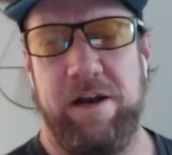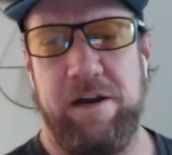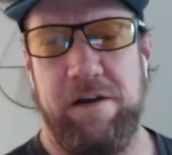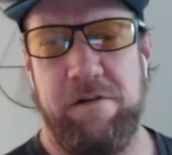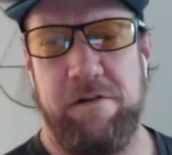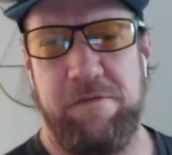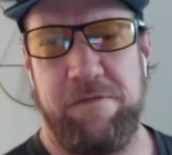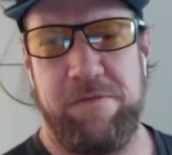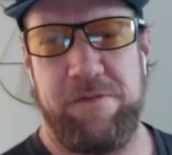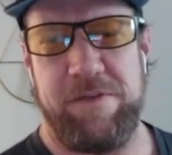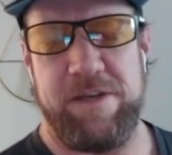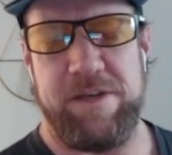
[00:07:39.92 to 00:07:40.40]

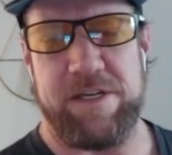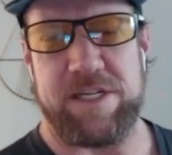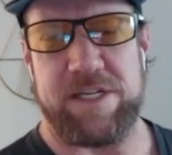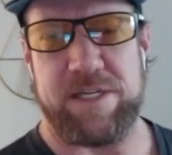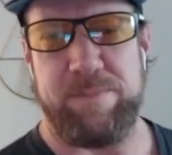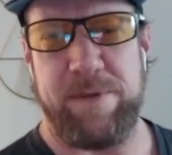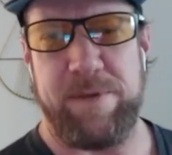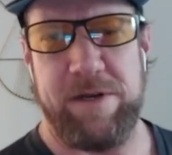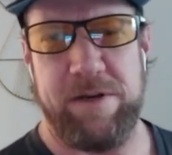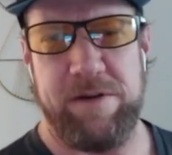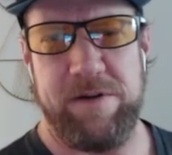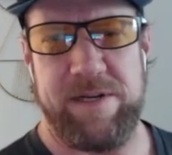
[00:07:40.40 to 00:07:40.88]
of the
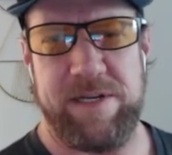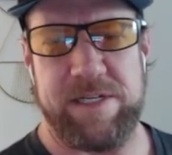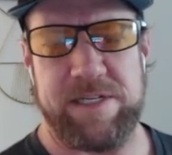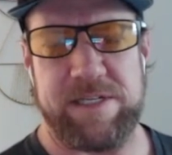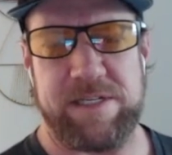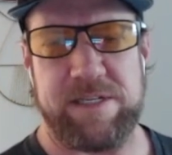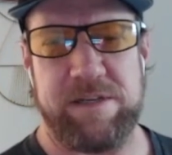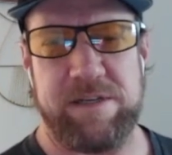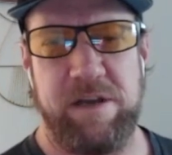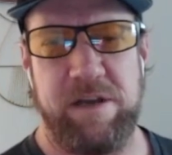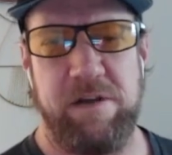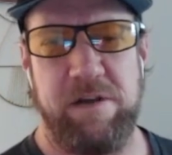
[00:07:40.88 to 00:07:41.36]

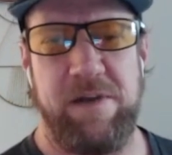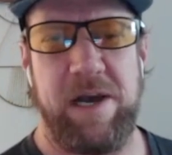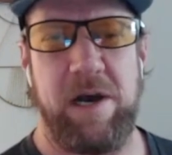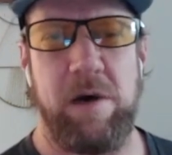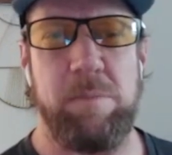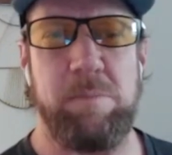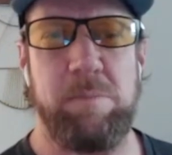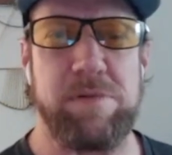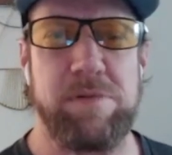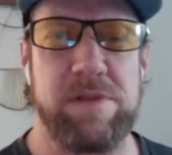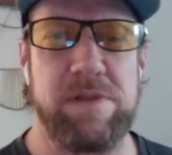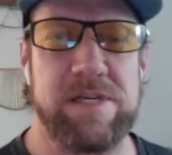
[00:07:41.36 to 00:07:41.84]
experience of
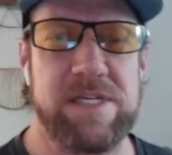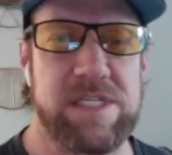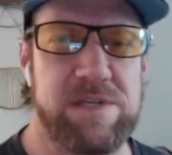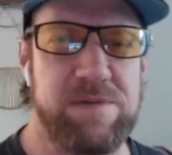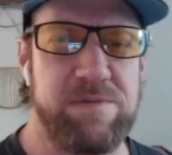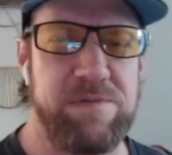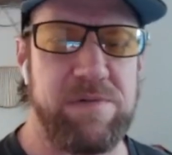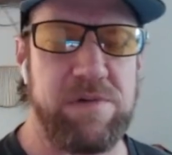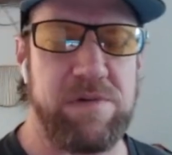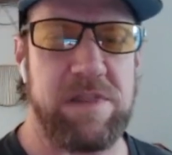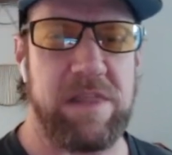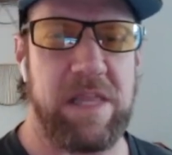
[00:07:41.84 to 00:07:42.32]
how
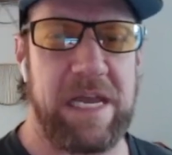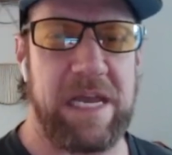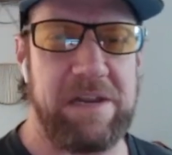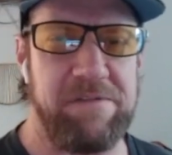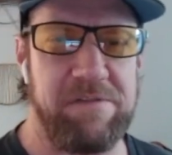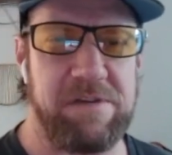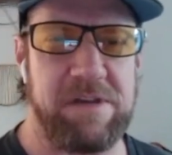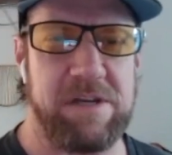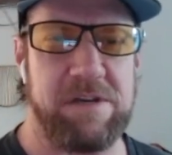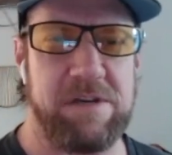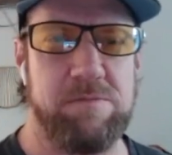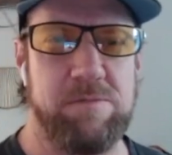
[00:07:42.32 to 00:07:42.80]
blissful
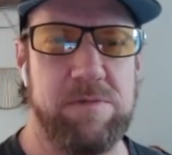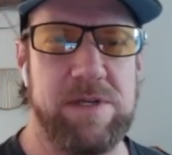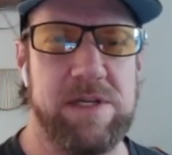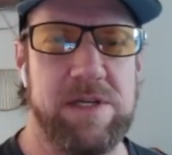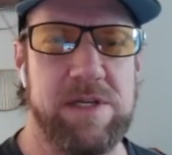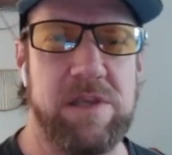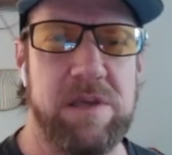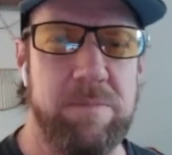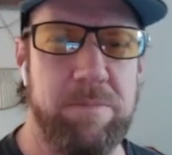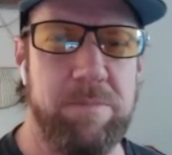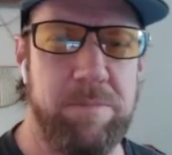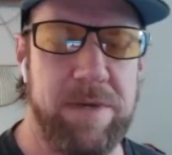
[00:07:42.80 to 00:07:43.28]
life can
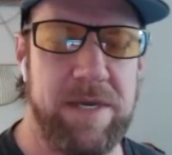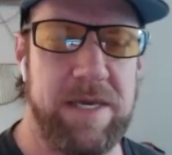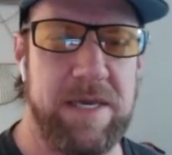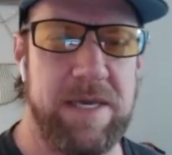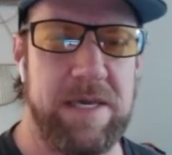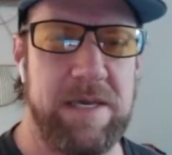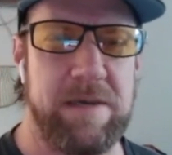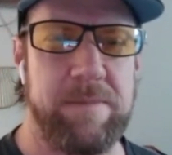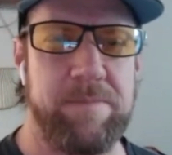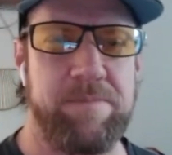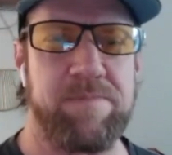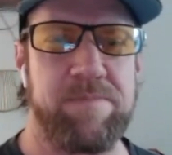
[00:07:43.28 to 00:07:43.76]
really
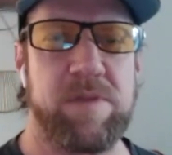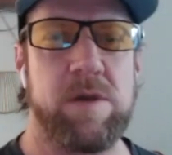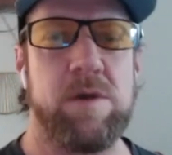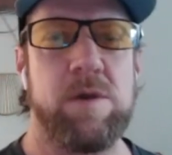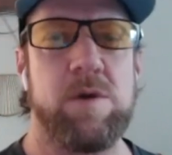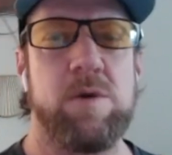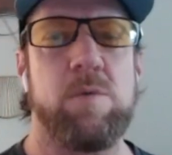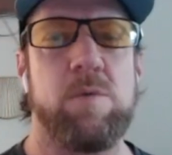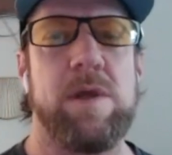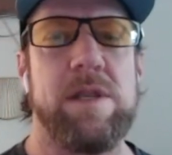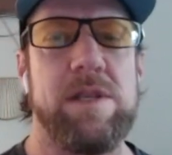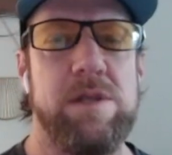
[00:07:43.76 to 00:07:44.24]
be
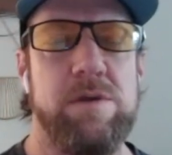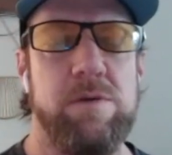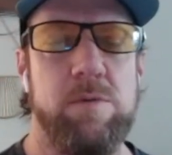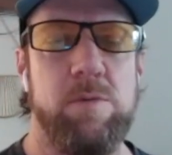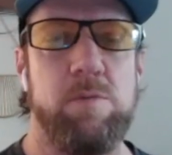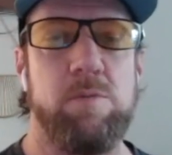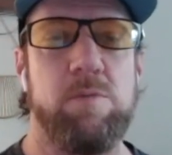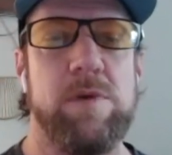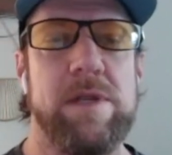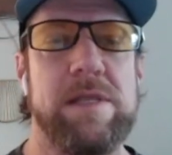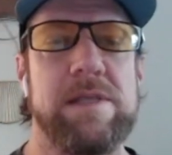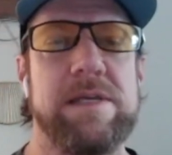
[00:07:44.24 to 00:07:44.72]
when
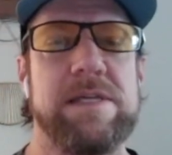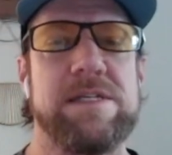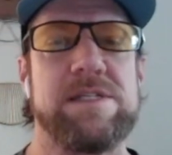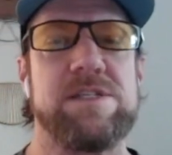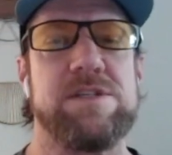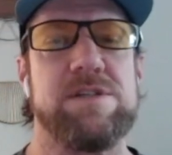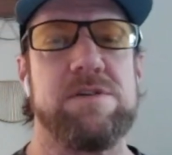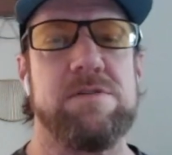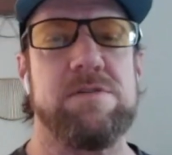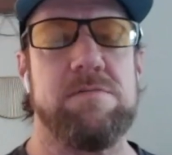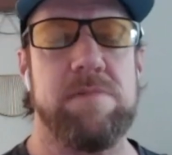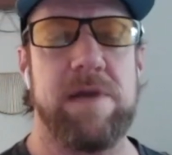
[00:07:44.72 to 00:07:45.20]
you really
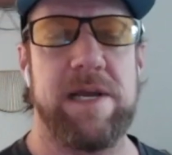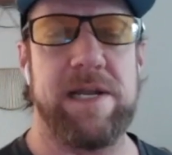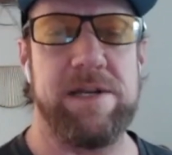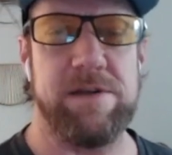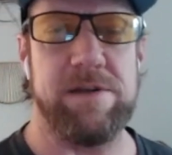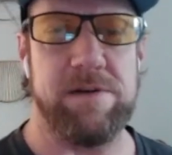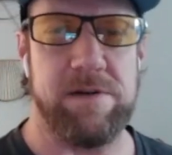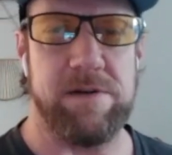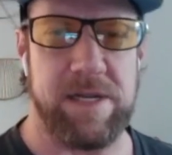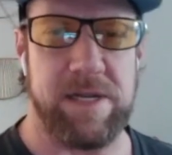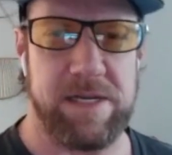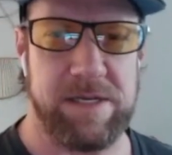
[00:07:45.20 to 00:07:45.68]

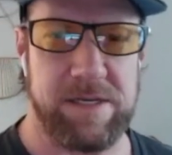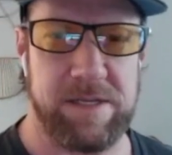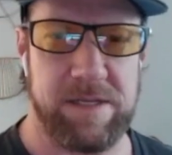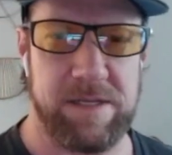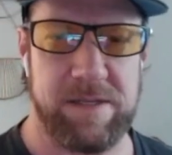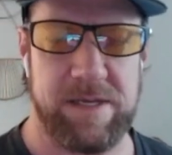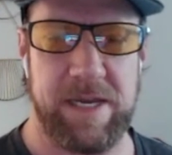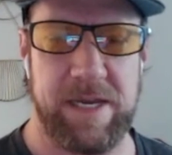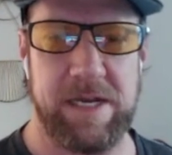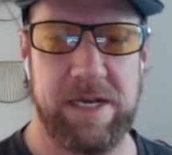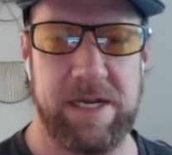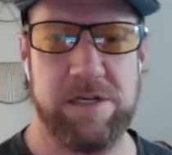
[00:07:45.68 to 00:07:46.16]
surrender into
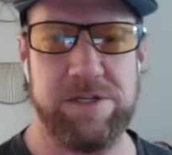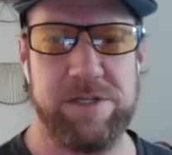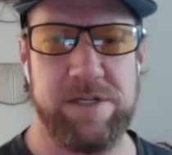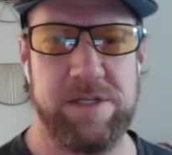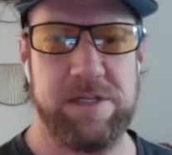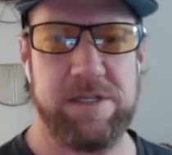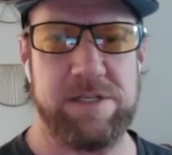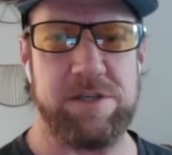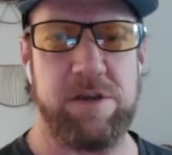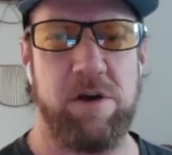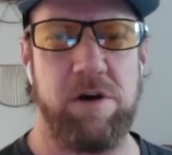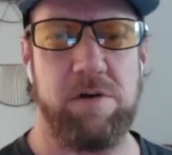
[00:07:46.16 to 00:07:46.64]
the
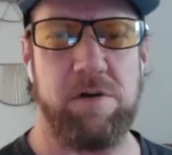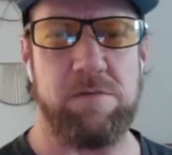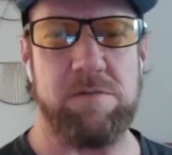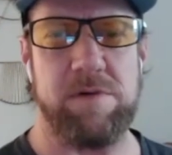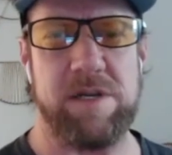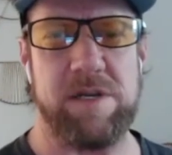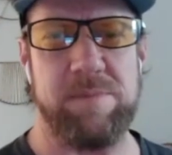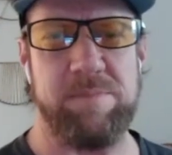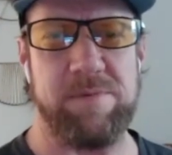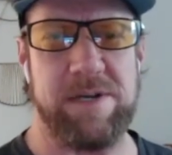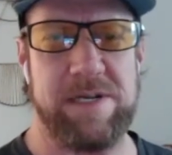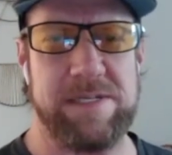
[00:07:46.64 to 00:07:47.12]
energy that's
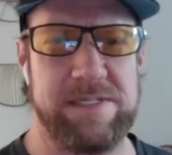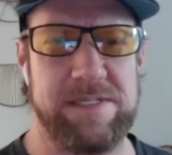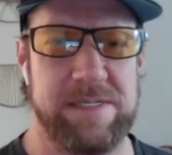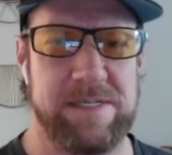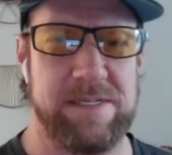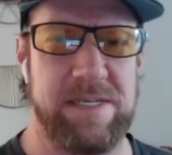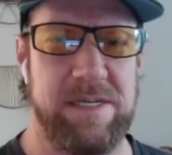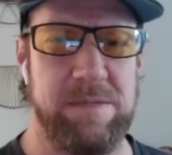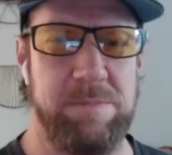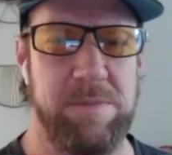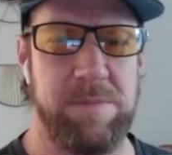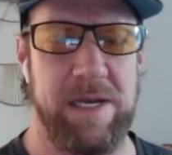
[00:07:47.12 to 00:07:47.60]
already
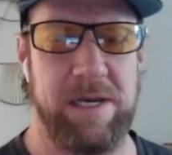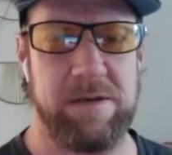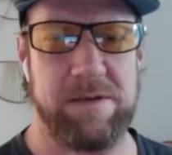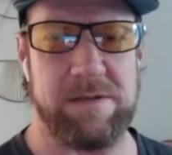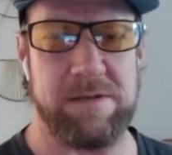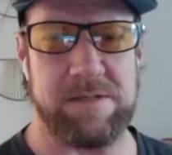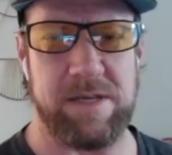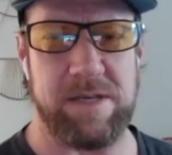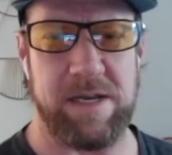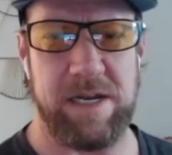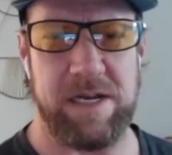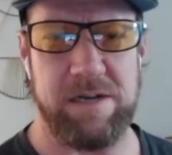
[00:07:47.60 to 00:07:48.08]
present deep down
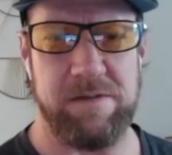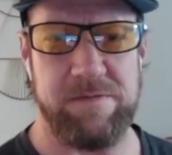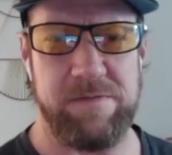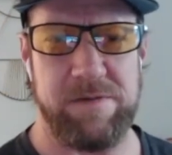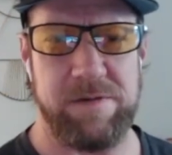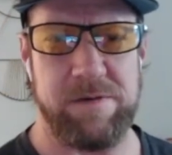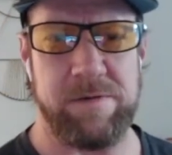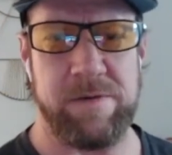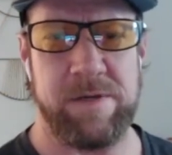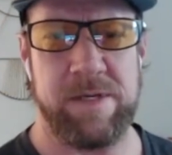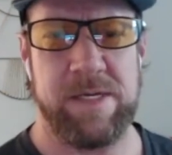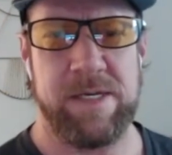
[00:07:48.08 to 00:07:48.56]
inside of
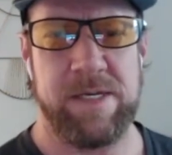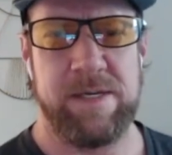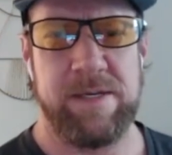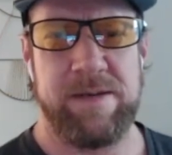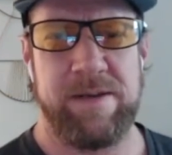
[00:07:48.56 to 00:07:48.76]
you.